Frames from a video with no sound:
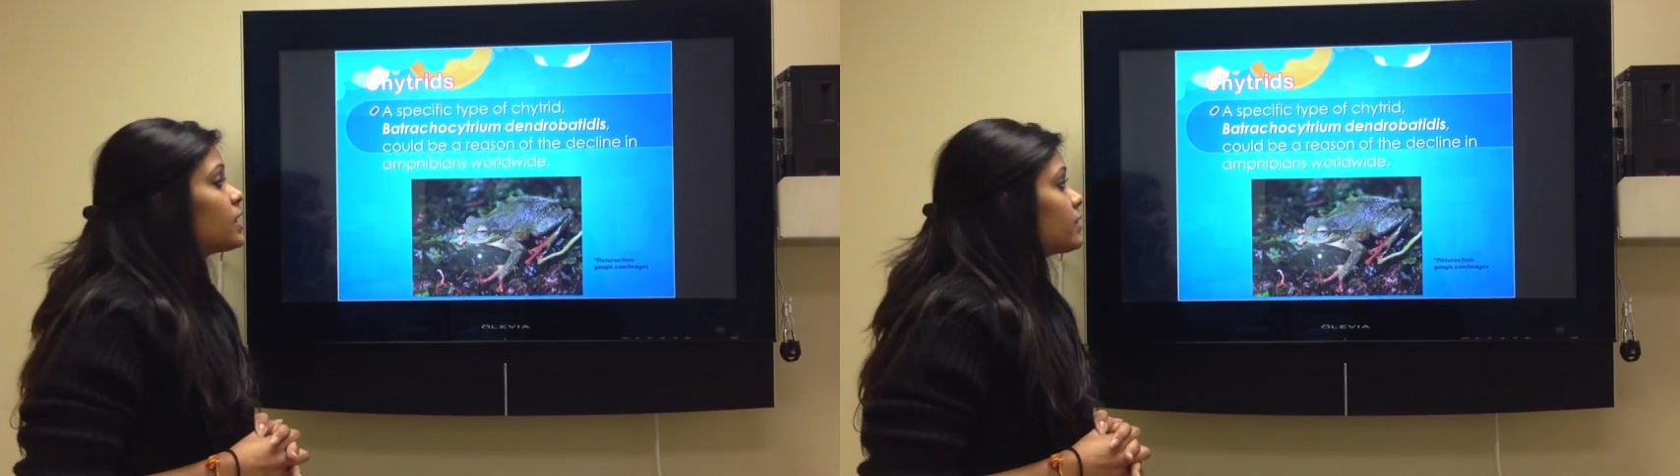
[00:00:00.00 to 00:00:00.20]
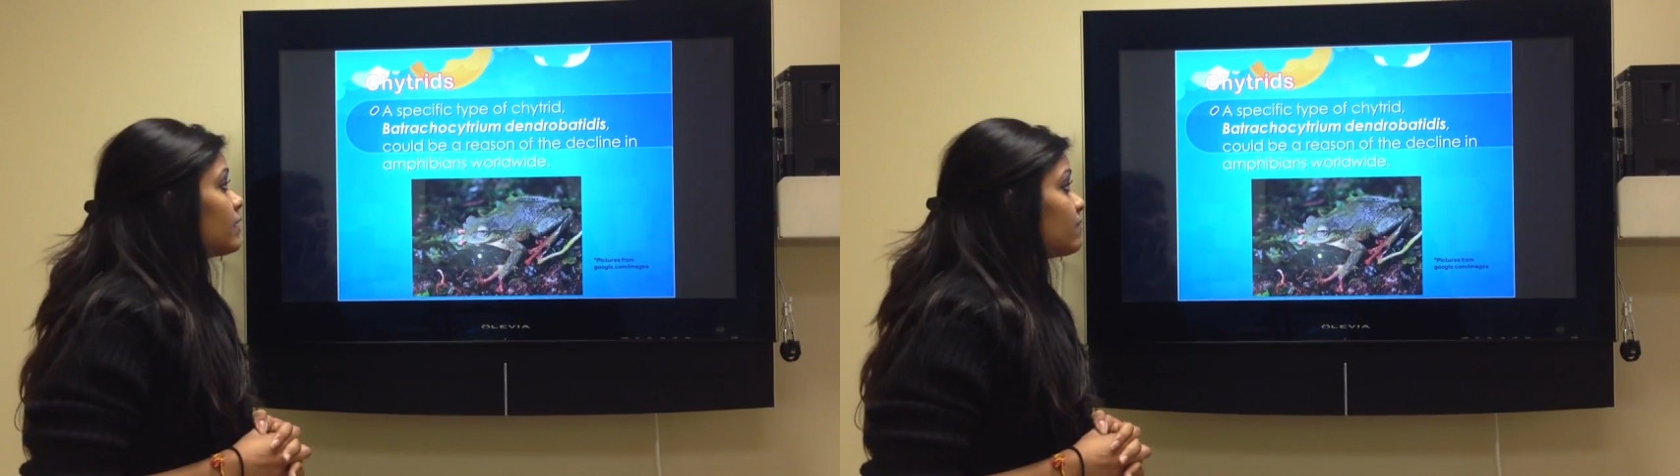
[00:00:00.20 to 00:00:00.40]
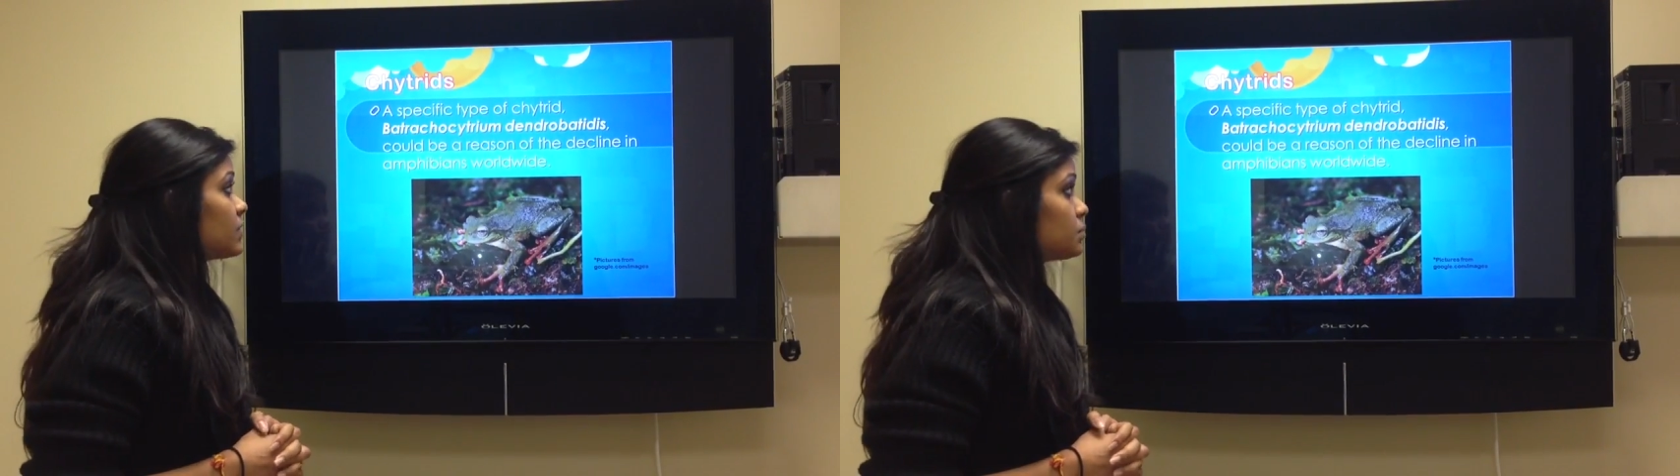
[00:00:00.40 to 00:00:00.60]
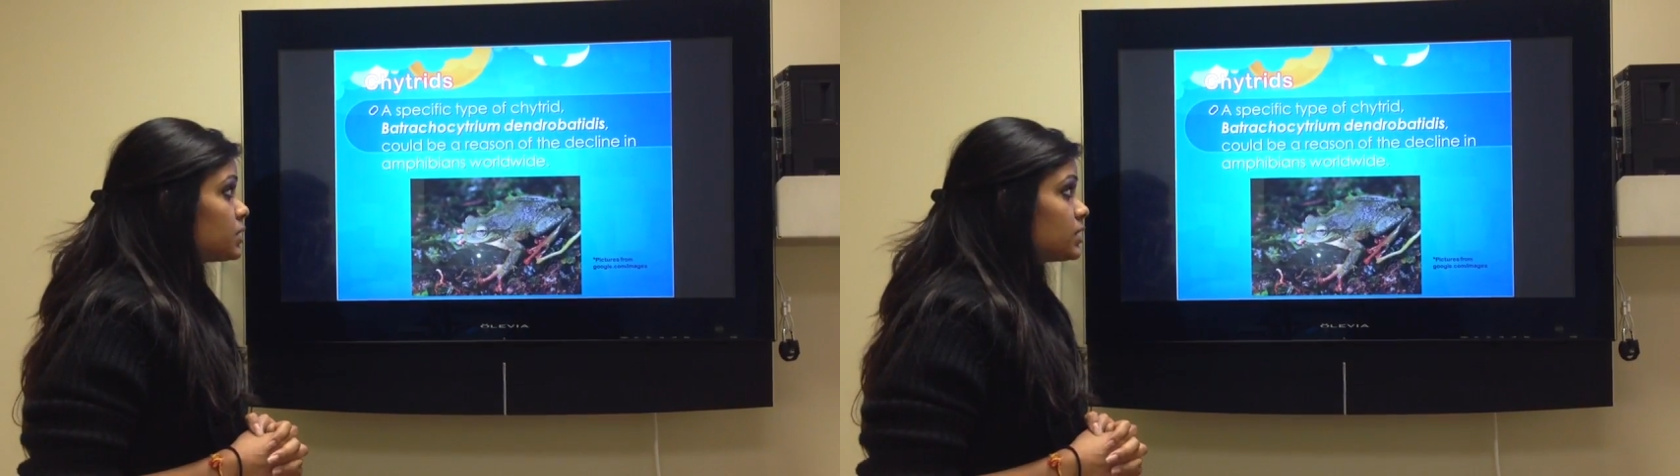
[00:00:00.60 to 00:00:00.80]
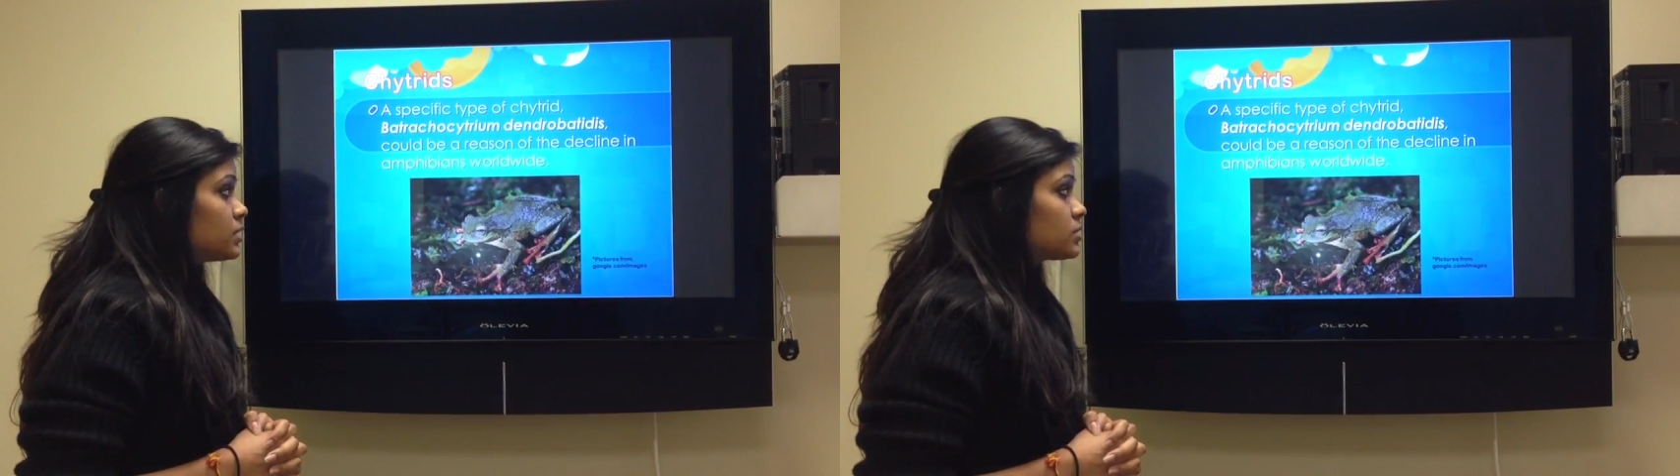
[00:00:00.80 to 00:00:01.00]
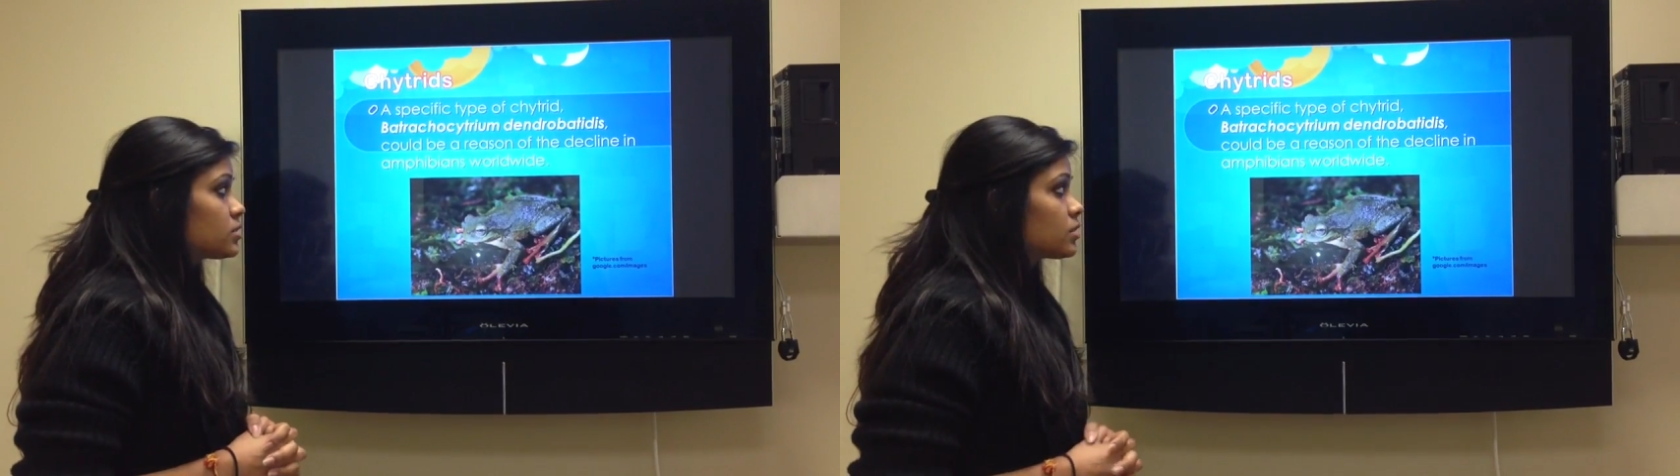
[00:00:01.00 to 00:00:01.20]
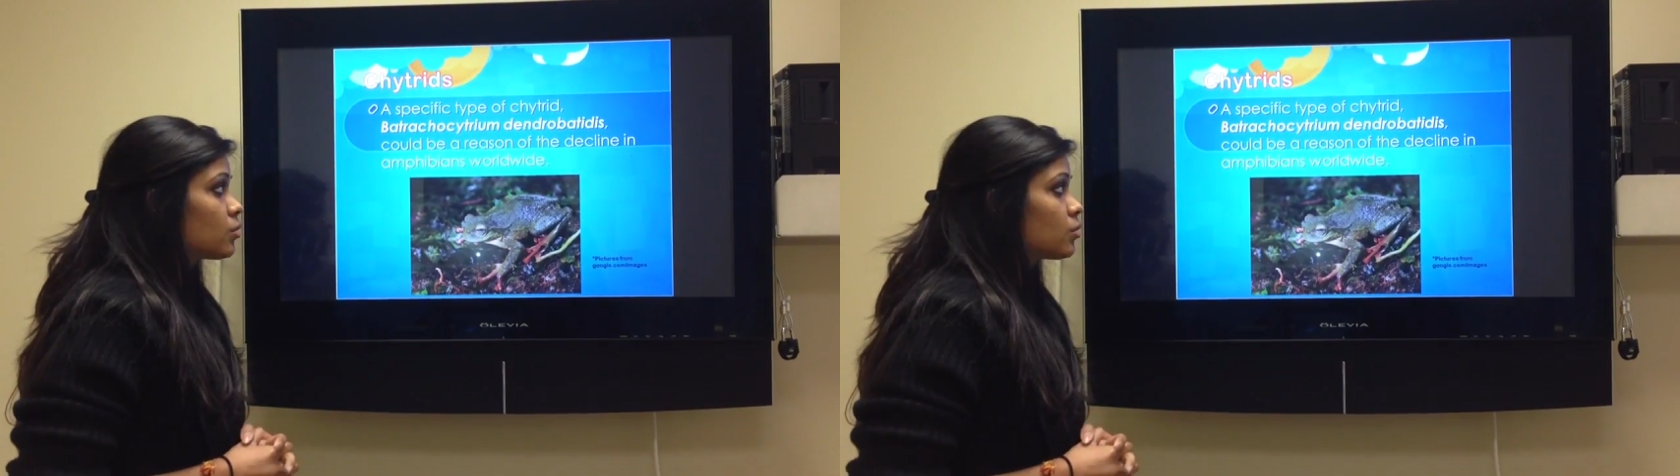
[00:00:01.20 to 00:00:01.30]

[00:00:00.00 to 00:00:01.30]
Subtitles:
the amphibians